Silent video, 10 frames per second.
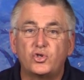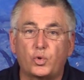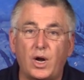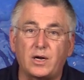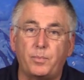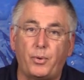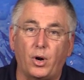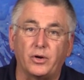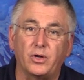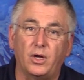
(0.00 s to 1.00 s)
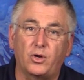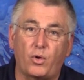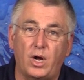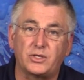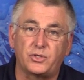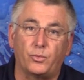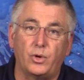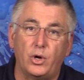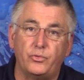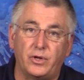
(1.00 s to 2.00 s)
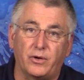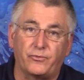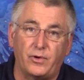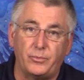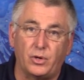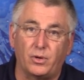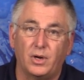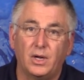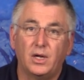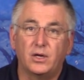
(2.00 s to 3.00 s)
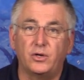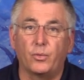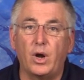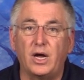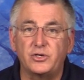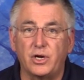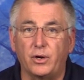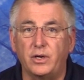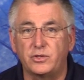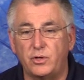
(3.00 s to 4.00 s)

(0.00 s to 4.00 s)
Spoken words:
truck part across the road there from your garage area.